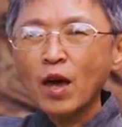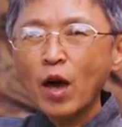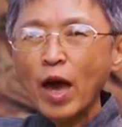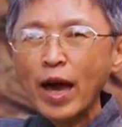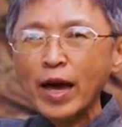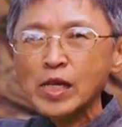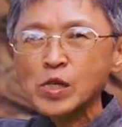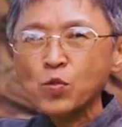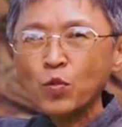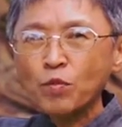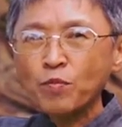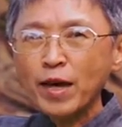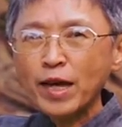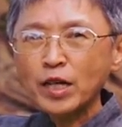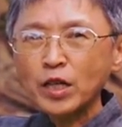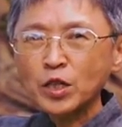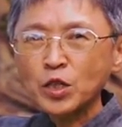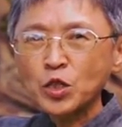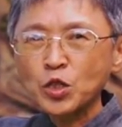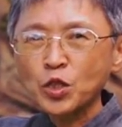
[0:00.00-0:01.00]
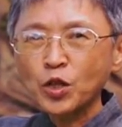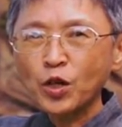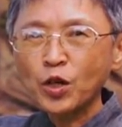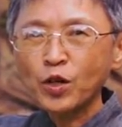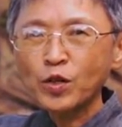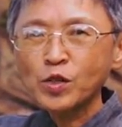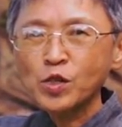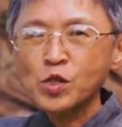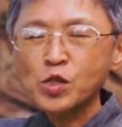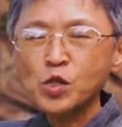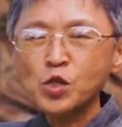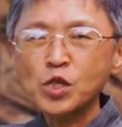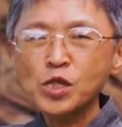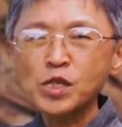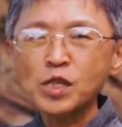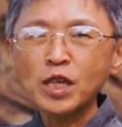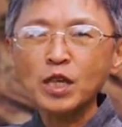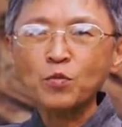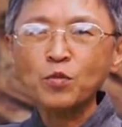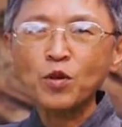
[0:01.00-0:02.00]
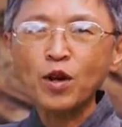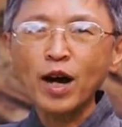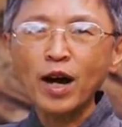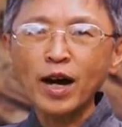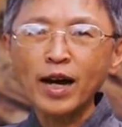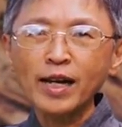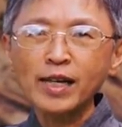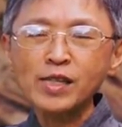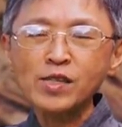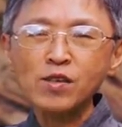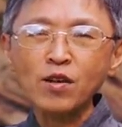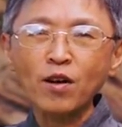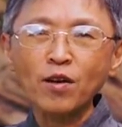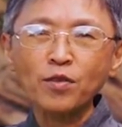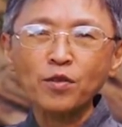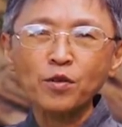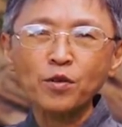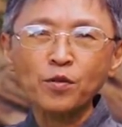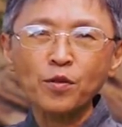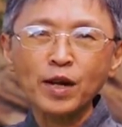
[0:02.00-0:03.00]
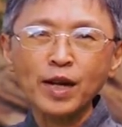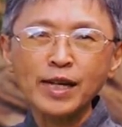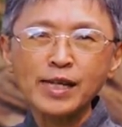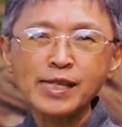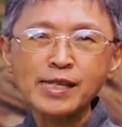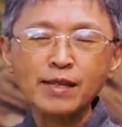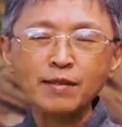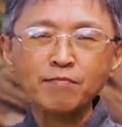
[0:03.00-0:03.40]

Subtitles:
As we make our turns, just keep your eyes on the horizon.